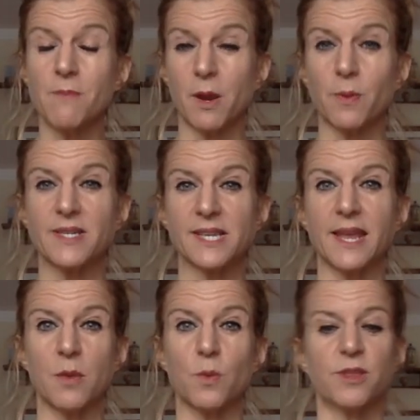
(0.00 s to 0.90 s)
might
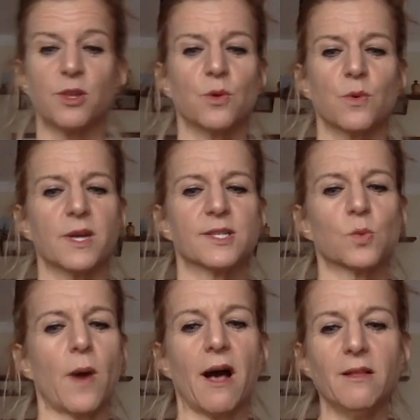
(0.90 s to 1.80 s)
resonate with you
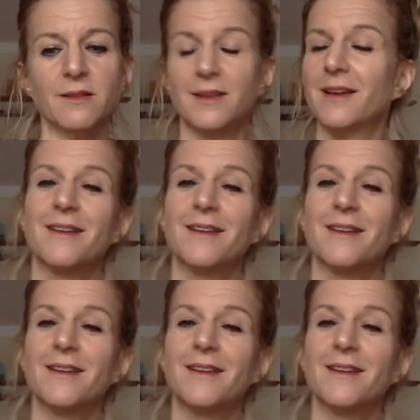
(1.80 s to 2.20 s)
as well.